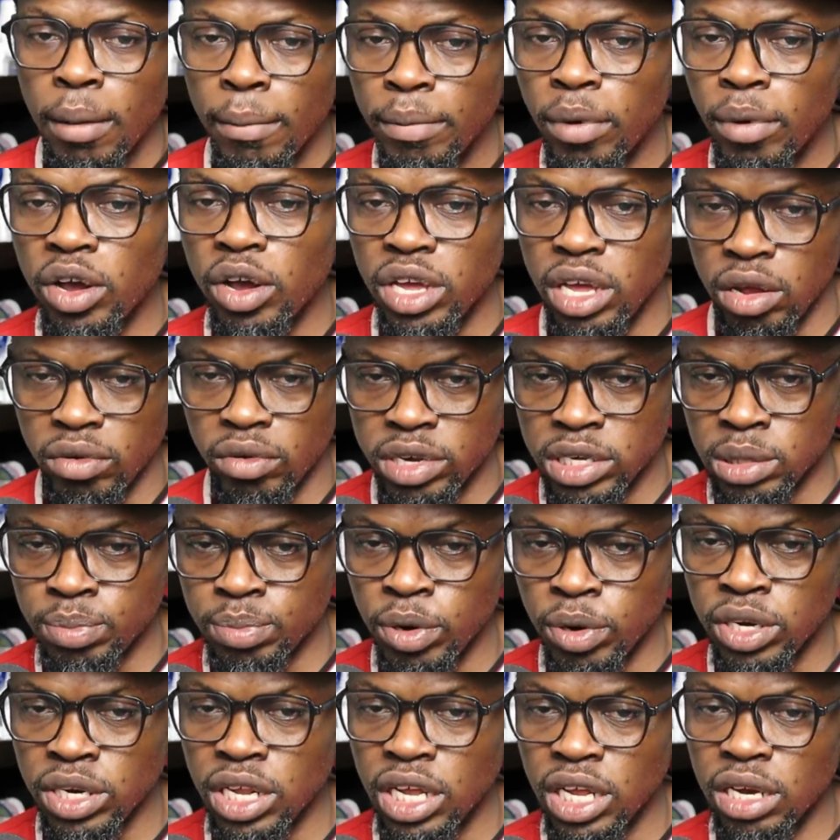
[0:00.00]
but he
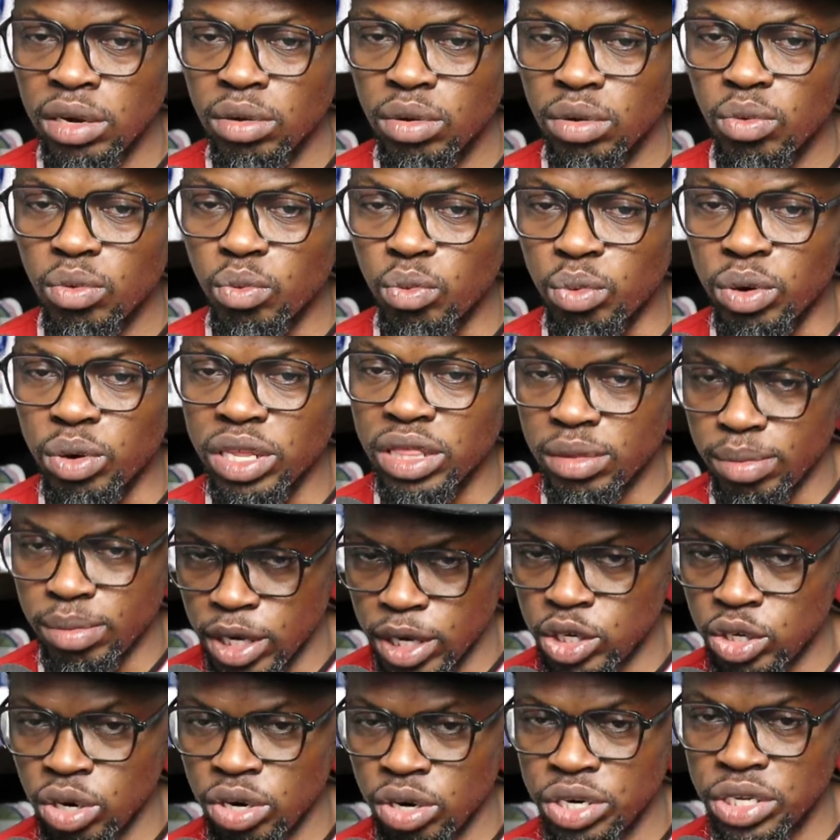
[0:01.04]
responded with
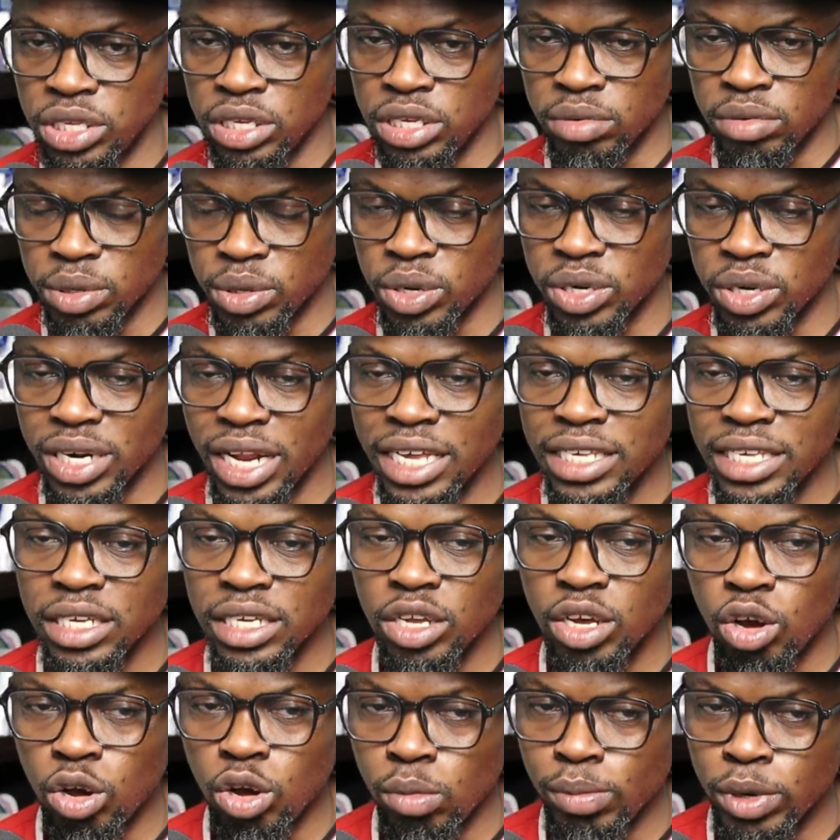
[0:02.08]
maturity, recognizing
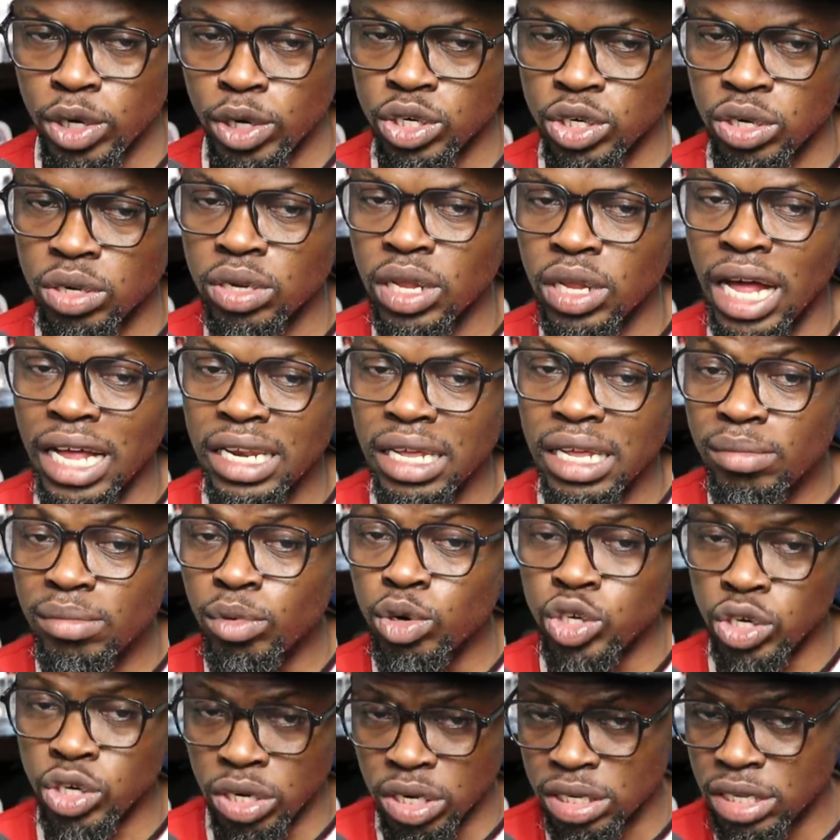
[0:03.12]
the commercial and the
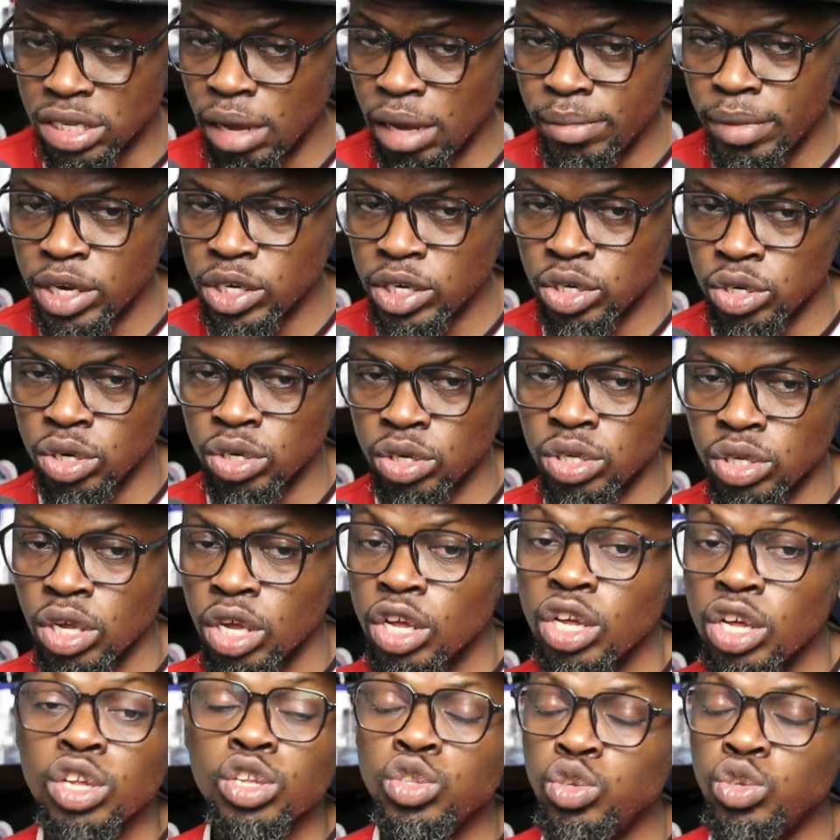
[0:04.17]
emotional dimensions
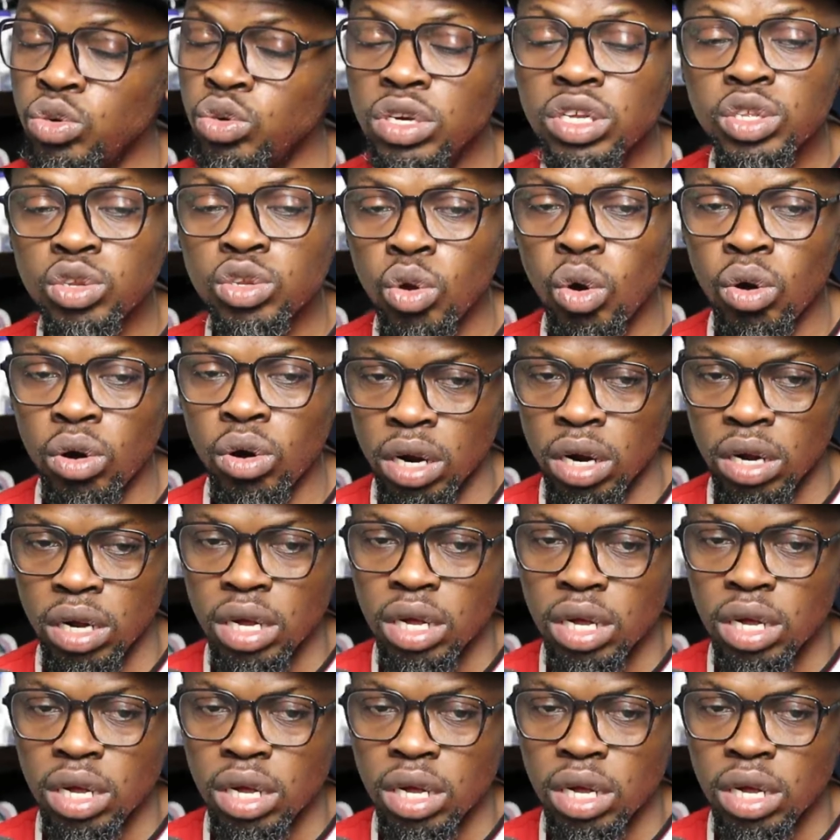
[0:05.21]
to the tour.